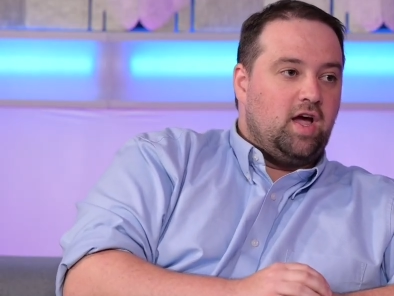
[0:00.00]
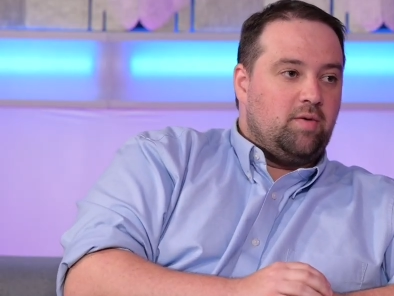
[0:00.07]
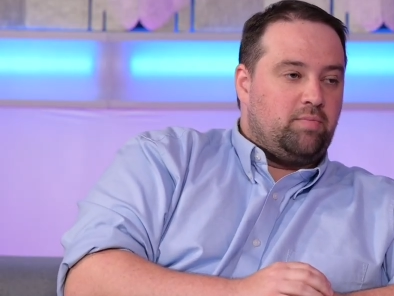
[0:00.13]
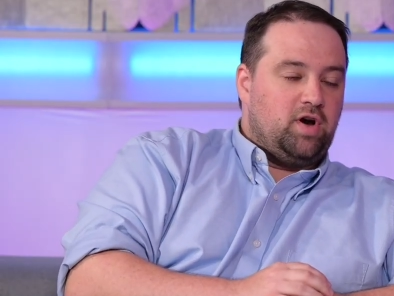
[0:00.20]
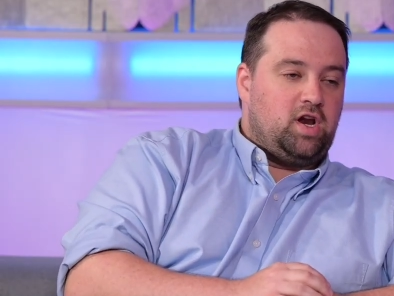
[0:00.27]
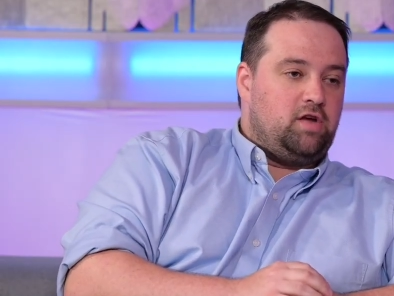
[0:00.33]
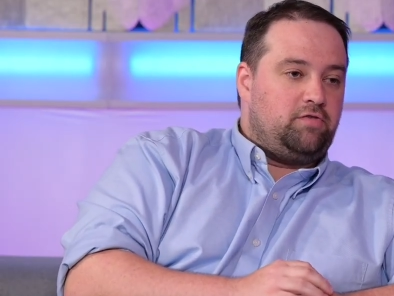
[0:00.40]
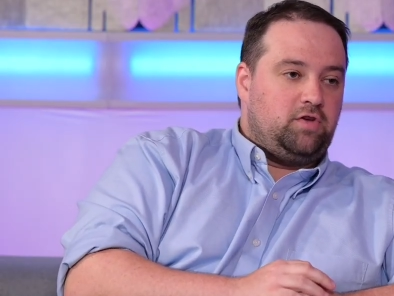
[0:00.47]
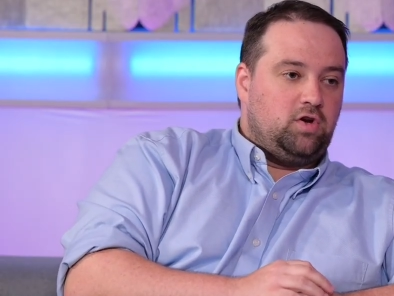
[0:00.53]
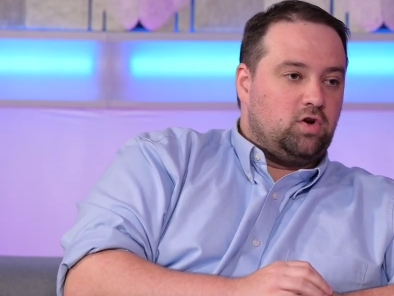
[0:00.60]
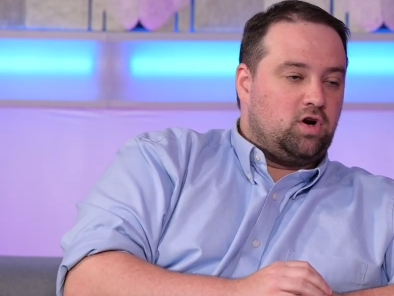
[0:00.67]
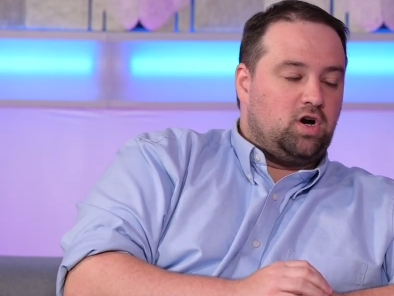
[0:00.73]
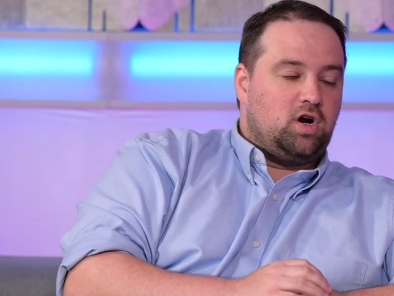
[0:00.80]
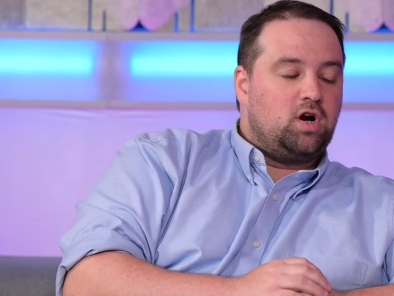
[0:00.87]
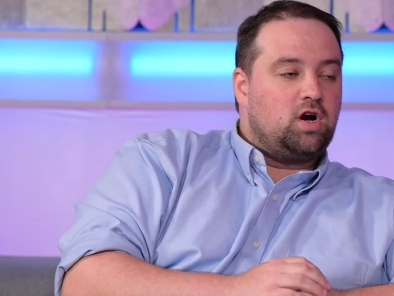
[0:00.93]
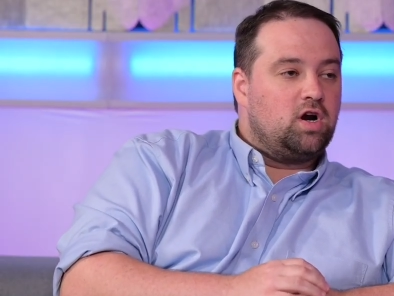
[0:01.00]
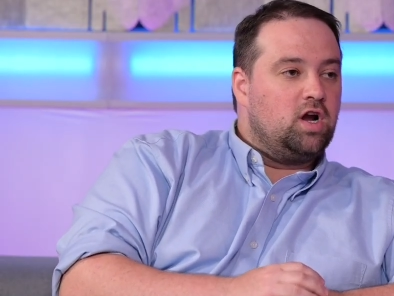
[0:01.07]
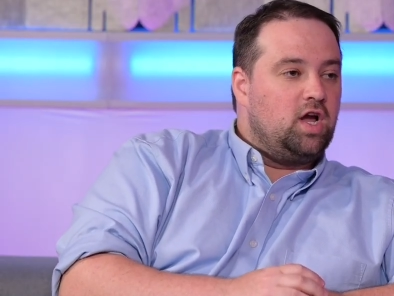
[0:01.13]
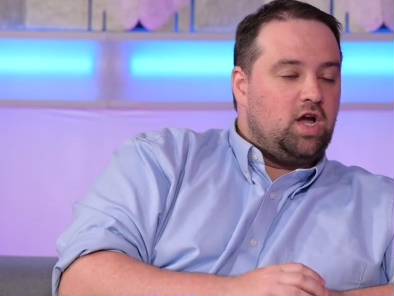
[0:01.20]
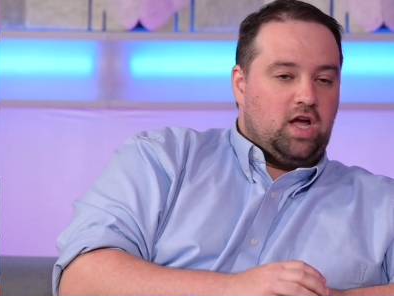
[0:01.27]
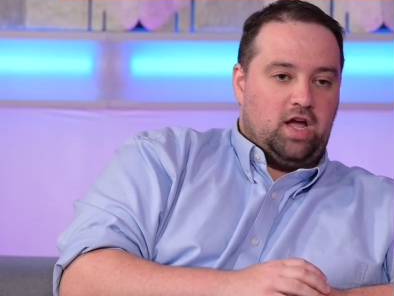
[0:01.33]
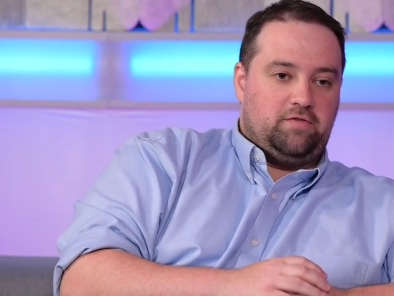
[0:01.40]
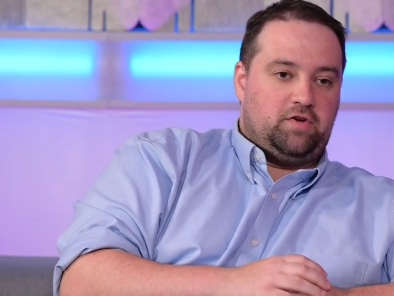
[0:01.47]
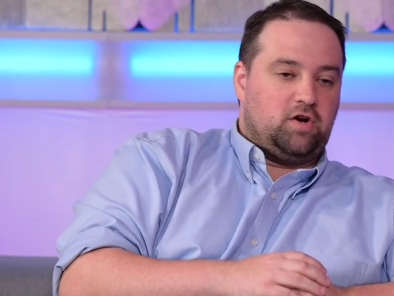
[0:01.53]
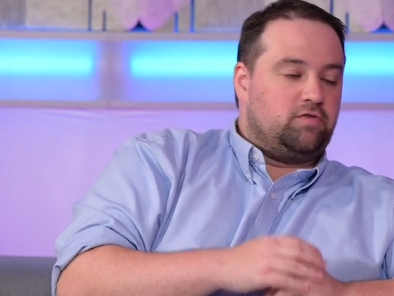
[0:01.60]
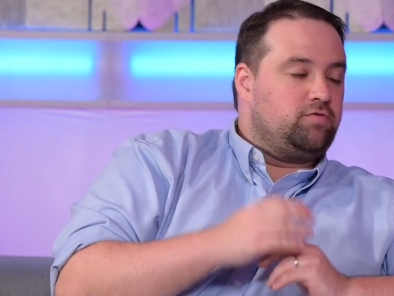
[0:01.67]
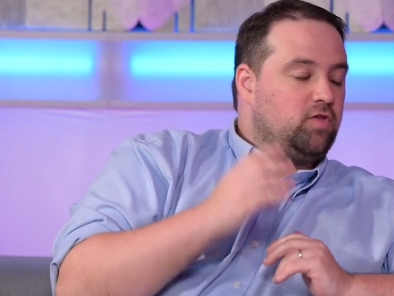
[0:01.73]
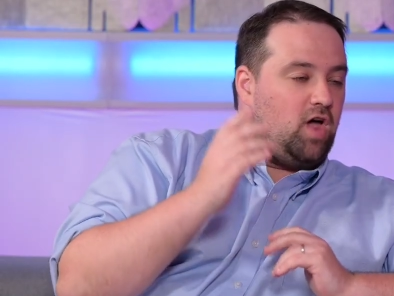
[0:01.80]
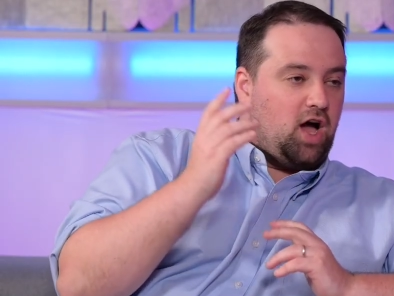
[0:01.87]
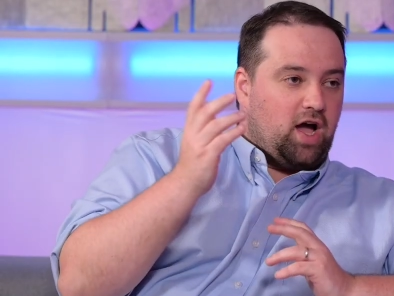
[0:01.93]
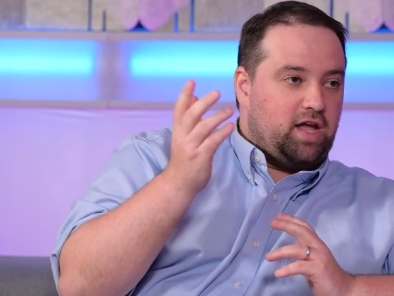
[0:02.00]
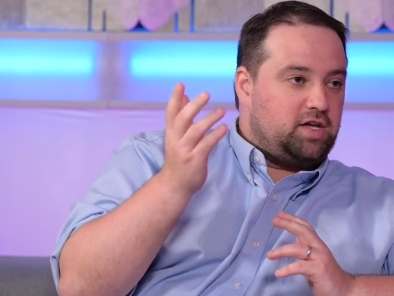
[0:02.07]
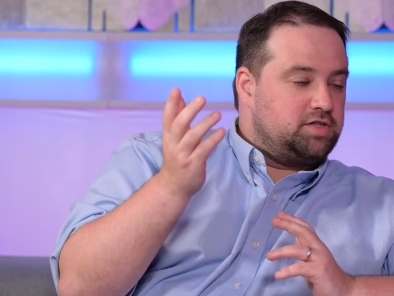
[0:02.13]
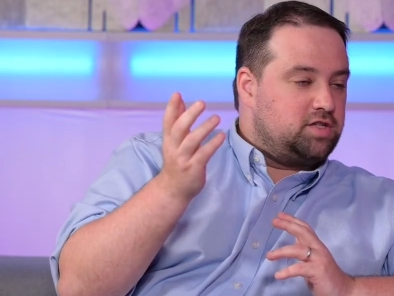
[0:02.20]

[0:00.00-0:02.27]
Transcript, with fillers: But if you're flying